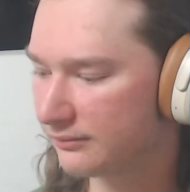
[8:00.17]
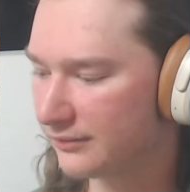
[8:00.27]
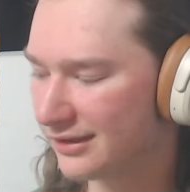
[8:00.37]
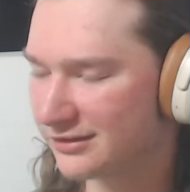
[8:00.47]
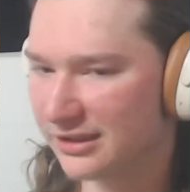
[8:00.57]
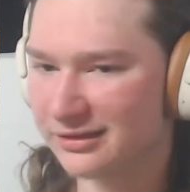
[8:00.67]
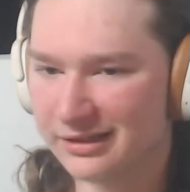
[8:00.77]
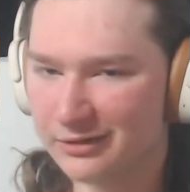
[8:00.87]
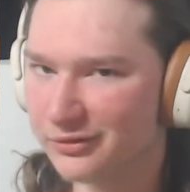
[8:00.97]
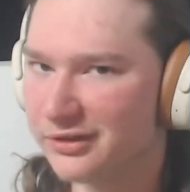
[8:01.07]
I decided to
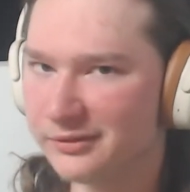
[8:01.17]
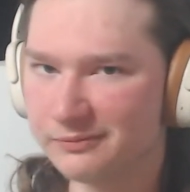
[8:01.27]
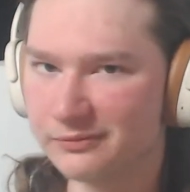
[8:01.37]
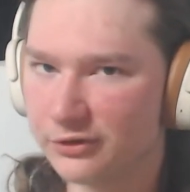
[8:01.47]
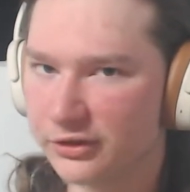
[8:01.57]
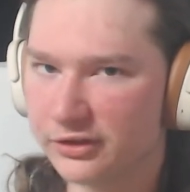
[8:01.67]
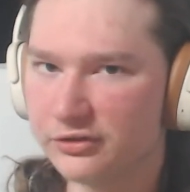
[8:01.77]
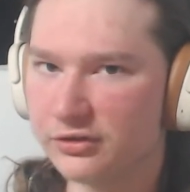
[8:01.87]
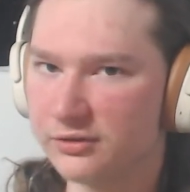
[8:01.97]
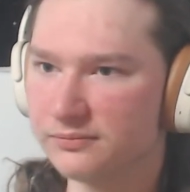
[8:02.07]
not really look
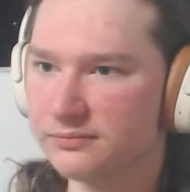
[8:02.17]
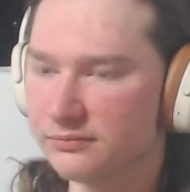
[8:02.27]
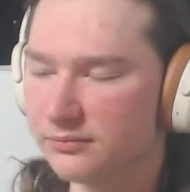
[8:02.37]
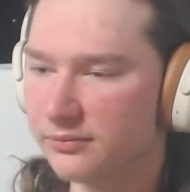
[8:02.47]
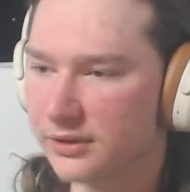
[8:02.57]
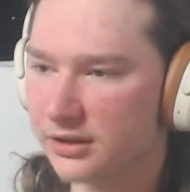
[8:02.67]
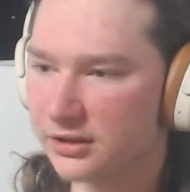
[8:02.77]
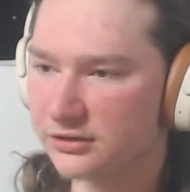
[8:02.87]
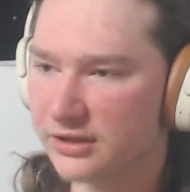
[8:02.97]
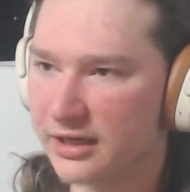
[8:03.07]
into them
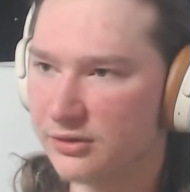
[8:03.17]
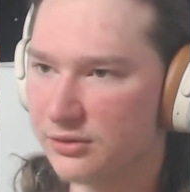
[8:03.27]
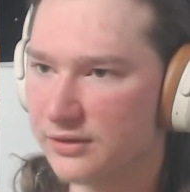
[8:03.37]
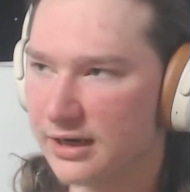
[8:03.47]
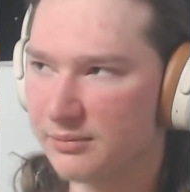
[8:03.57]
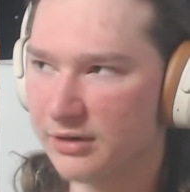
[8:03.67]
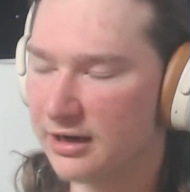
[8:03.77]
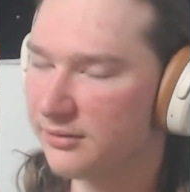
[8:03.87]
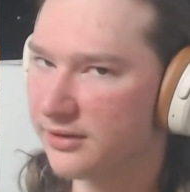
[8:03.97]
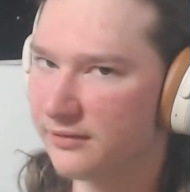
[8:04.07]
because I knew that I'd
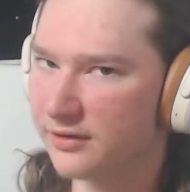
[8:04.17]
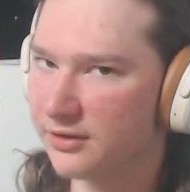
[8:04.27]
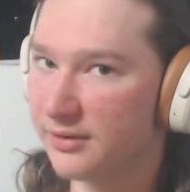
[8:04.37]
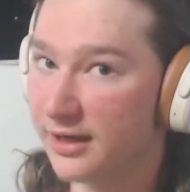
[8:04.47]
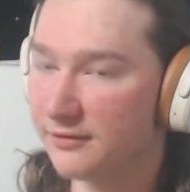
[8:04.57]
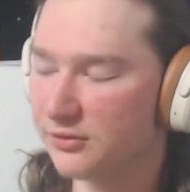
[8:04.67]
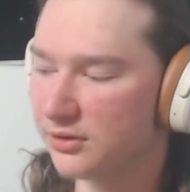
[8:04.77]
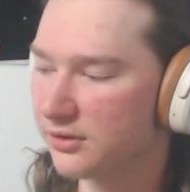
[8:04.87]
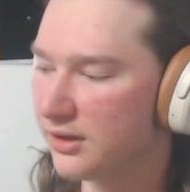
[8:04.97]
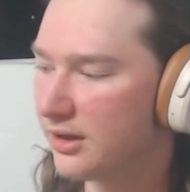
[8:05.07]
probably never end up having one.